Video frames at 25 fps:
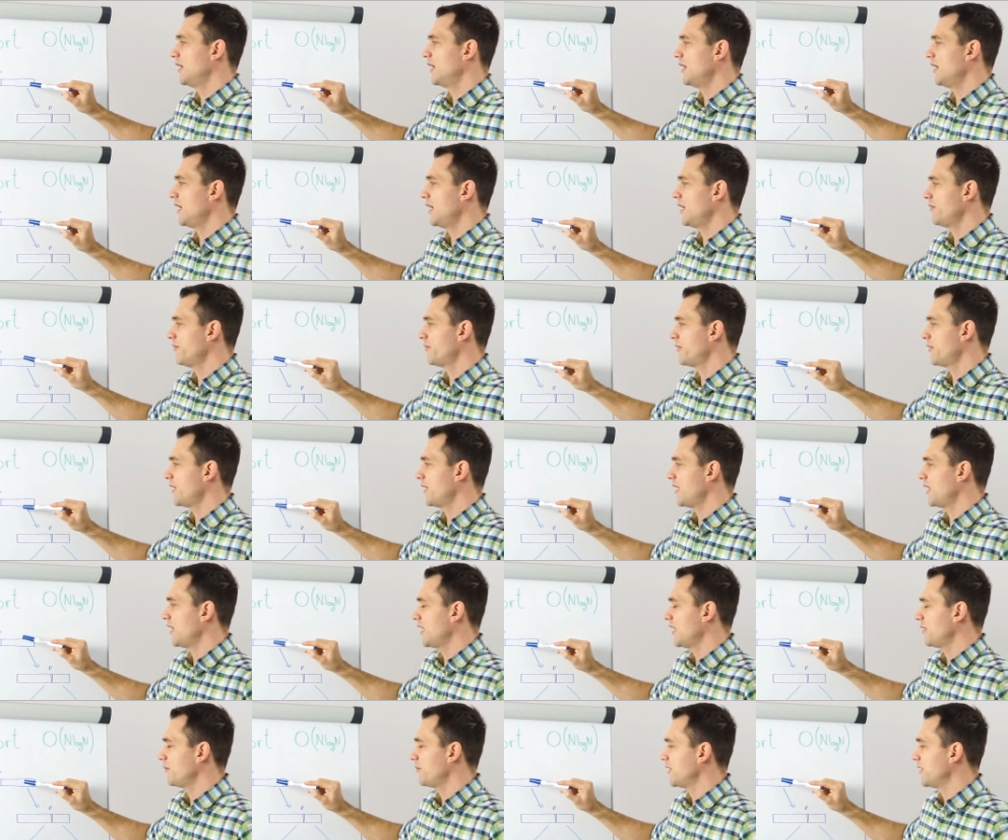every
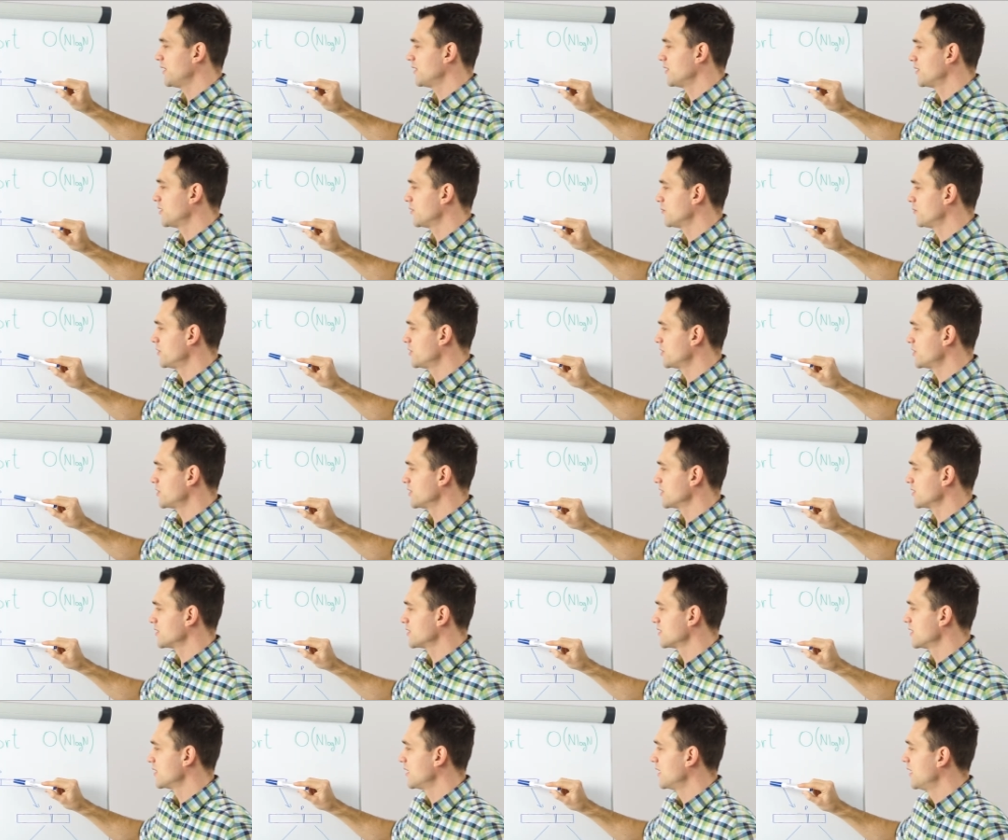element which
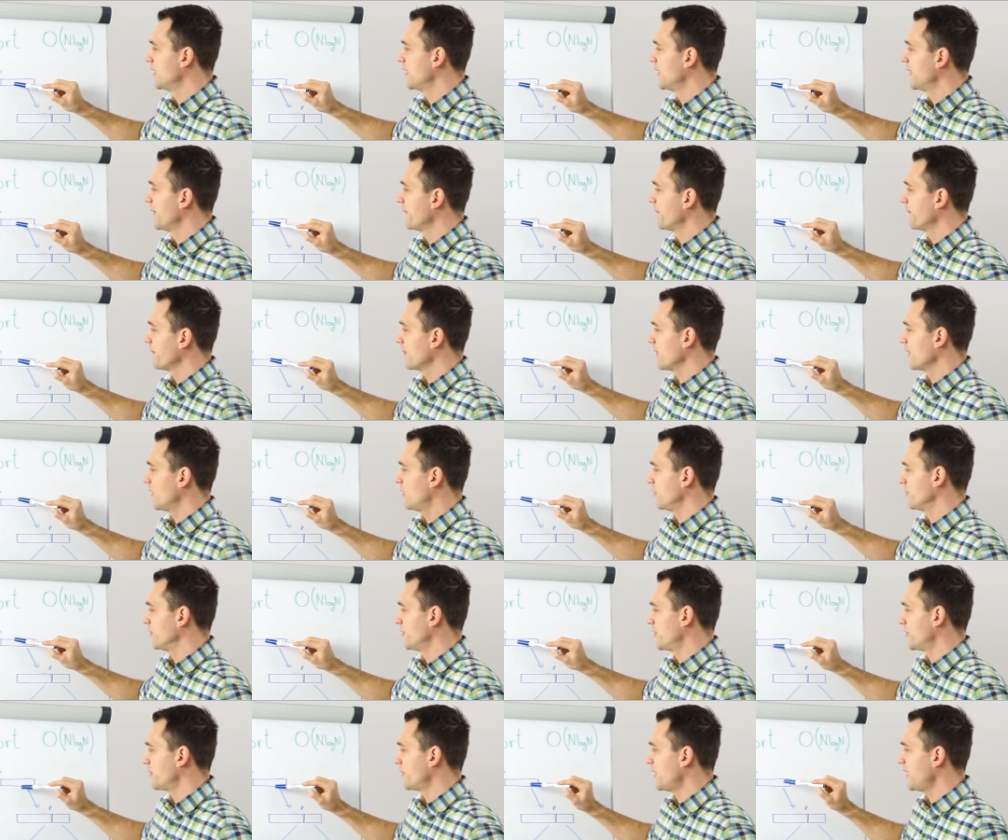is
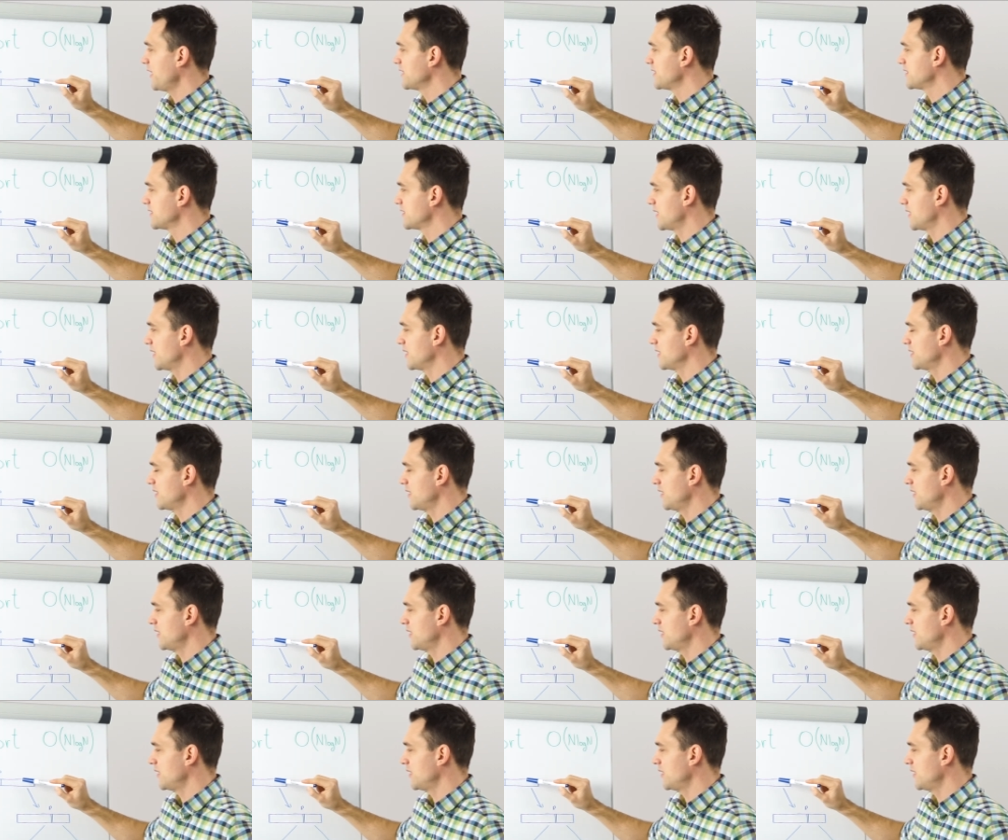on the right side